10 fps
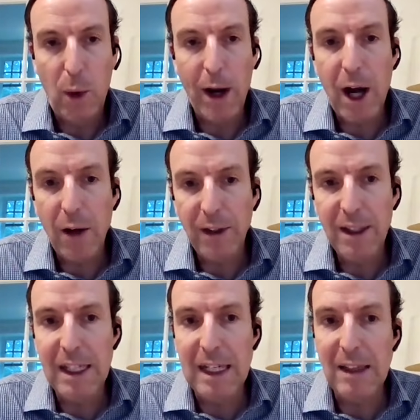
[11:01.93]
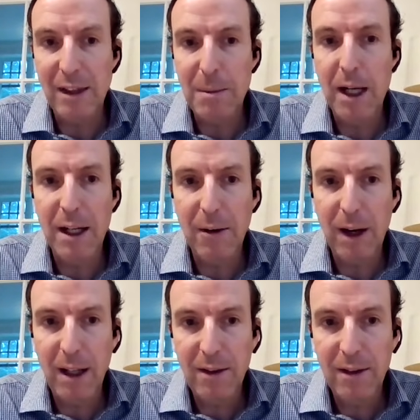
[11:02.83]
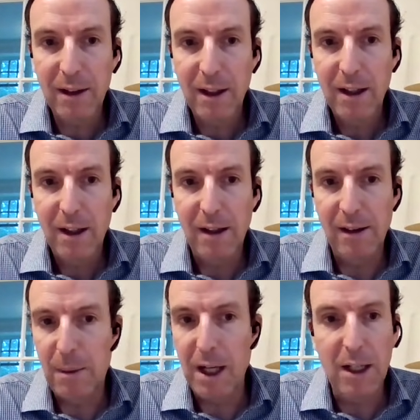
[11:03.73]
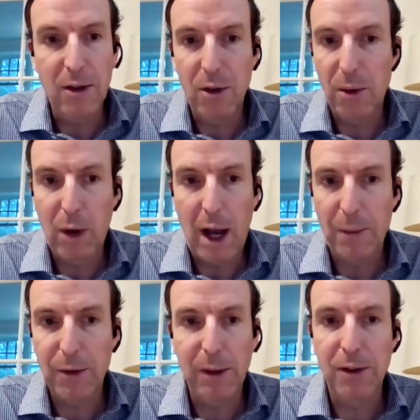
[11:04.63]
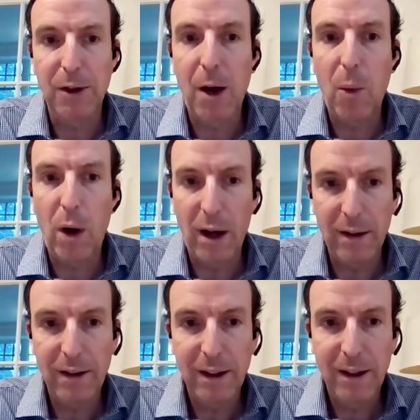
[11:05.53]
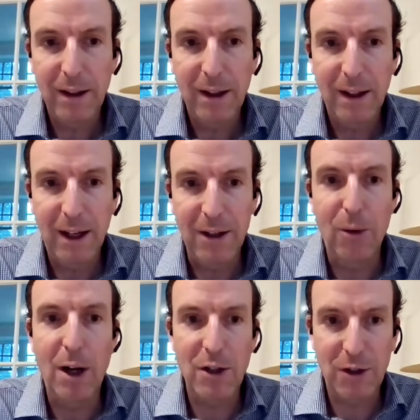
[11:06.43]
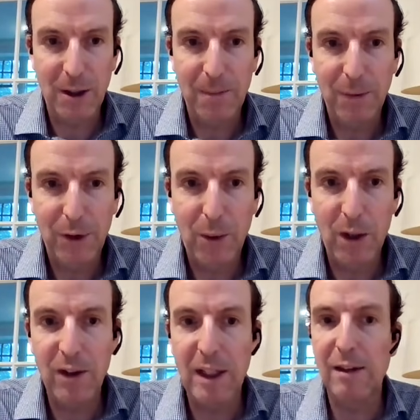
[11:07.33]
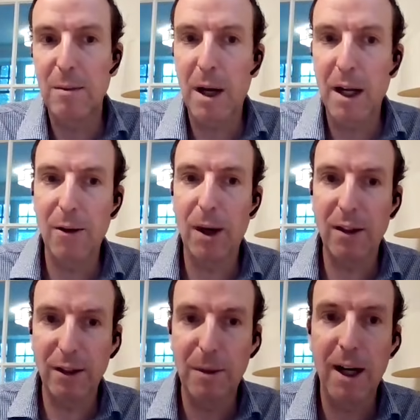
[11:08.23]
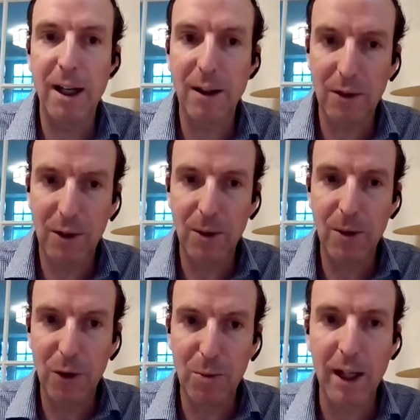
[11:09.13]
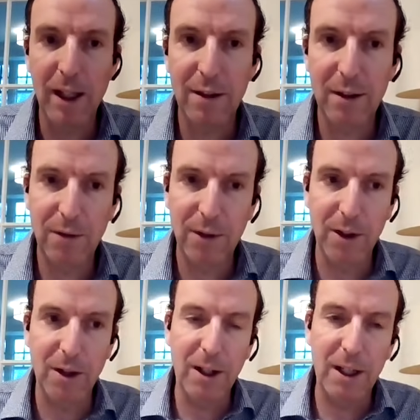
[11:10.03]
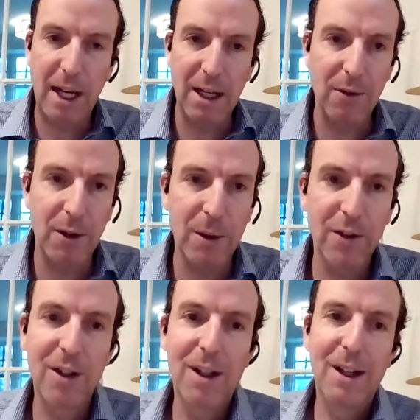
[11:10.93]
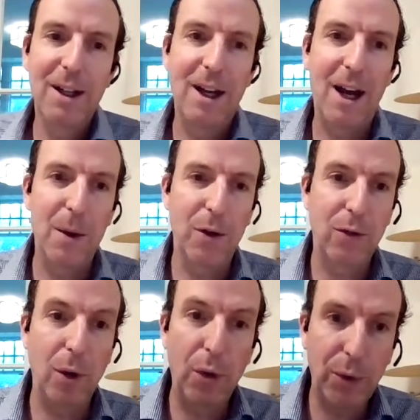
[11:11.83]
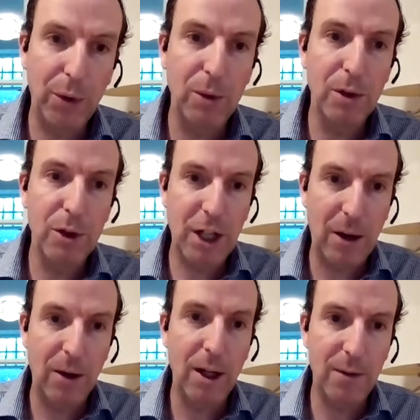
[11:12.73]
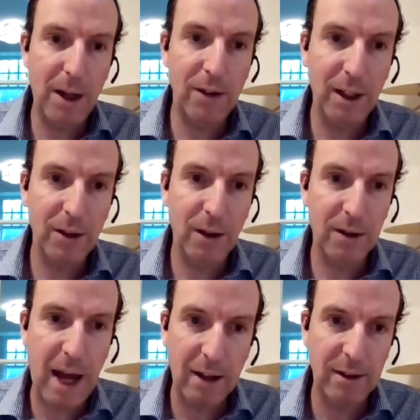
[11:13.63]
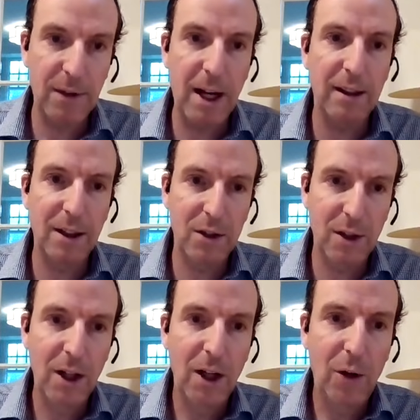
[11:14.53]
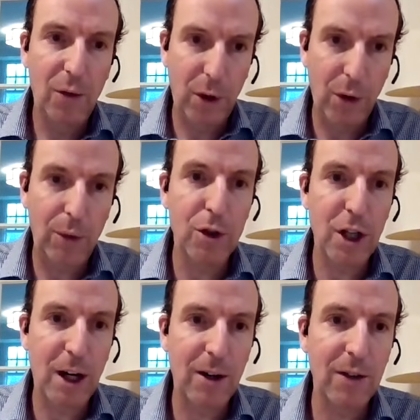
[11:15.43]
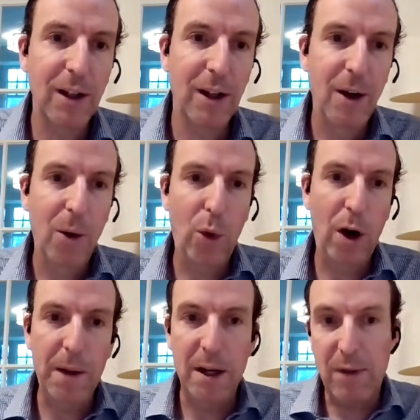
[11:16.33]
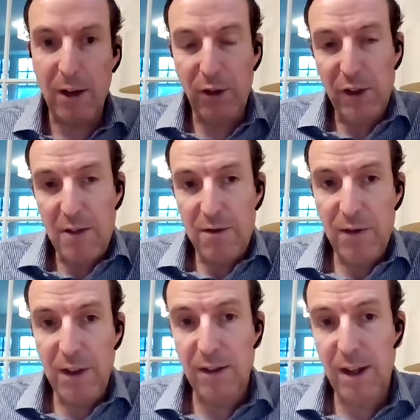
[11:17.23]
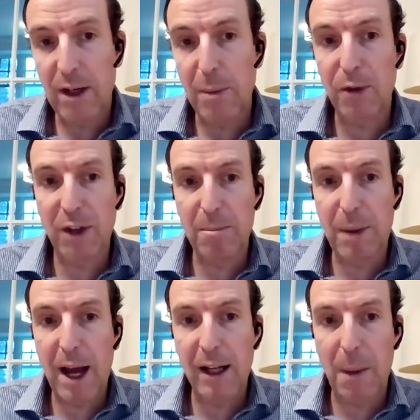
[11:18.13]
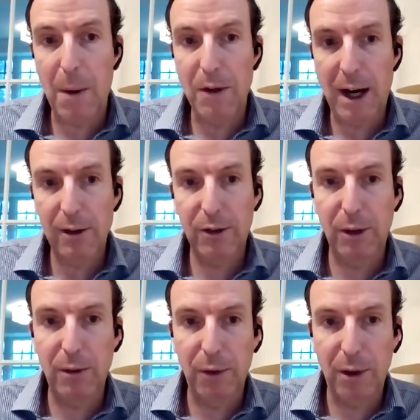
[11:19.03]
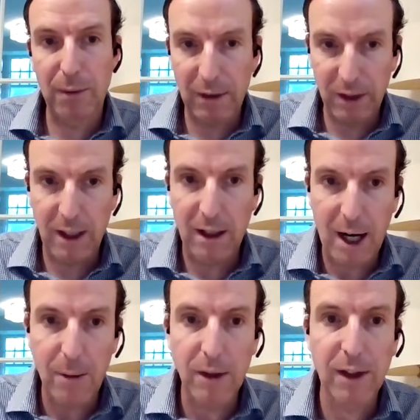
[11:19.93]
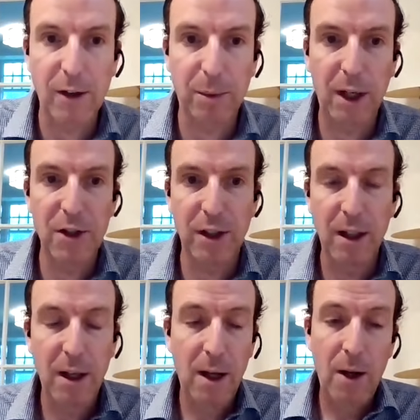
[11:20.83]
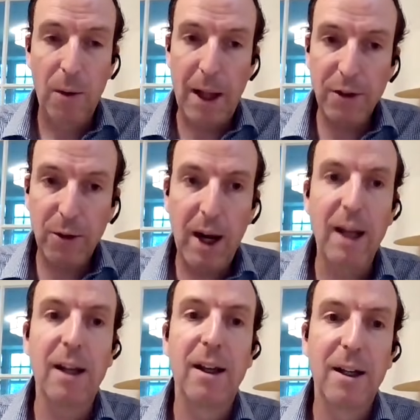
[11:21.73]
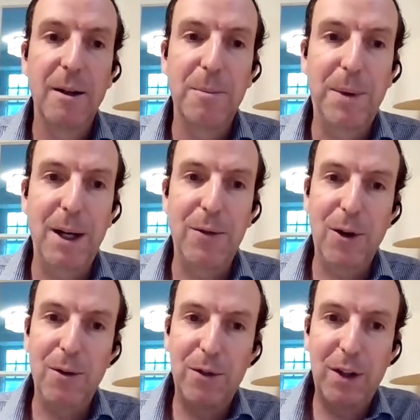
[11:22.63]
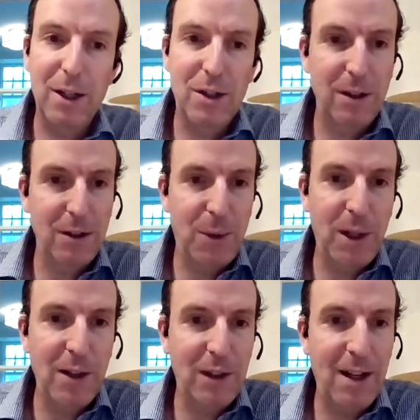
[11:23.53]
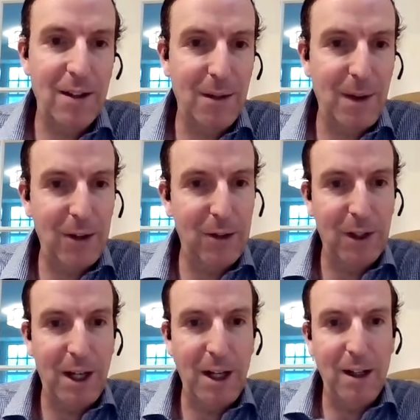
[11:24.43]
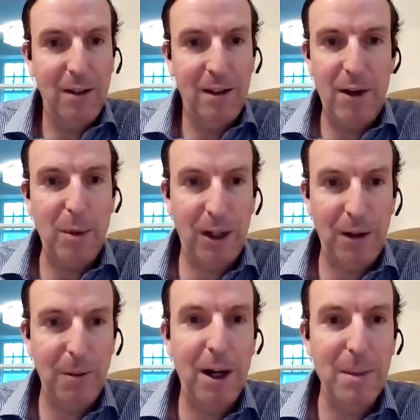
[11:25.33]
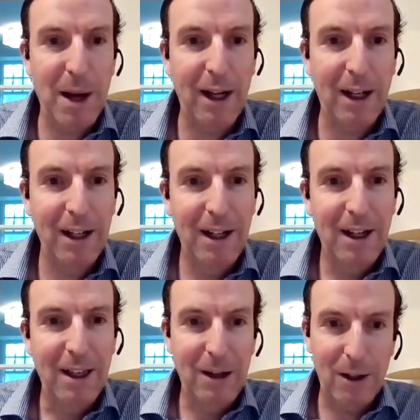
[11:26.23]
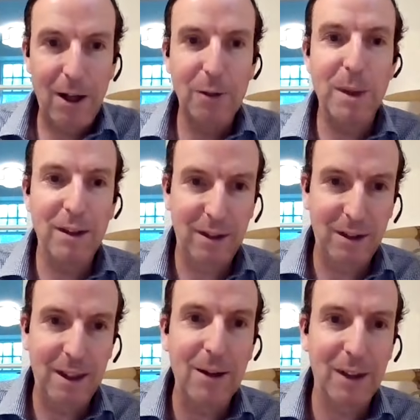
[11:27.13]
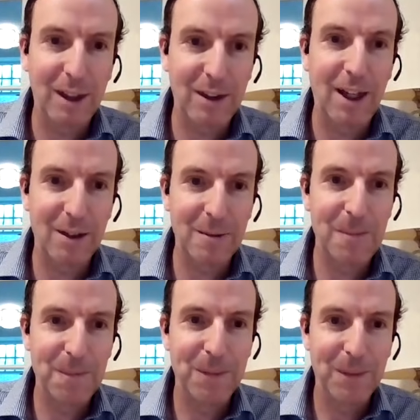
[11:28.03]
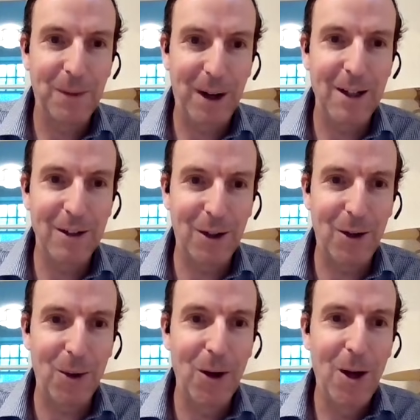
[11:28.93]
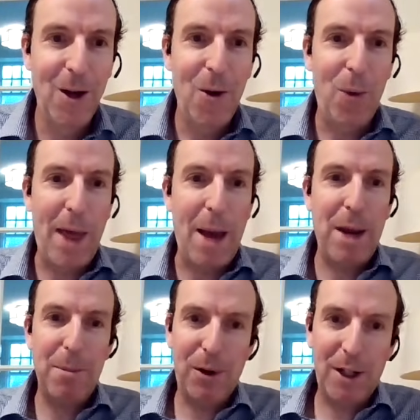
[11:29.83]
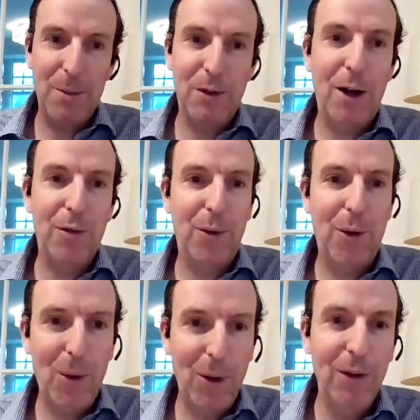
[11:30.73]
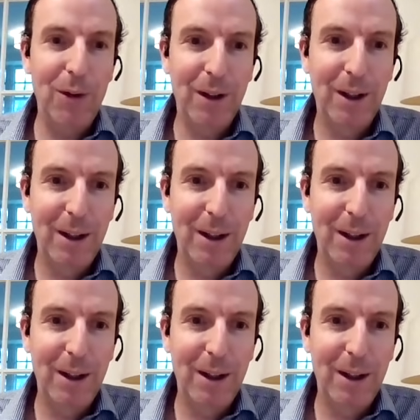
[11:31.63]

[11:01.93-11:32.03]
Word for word: quite often, the easy money to raise is the money you don't absolutely do not want in your register. So what's the easy money to raise in mining? Two two buckets for your Canadian viewers. Uh, there's flow through share investing, so it's tax advantaged flow through shares where the investors get 50 to 70% back on their tax return for investing in high risk exploration. Well, that's great, but if you're selling shares at 20 cents and investors are getting 70% of their money back, their cost basis is now 6 cents, right? So when that paper comes off hold,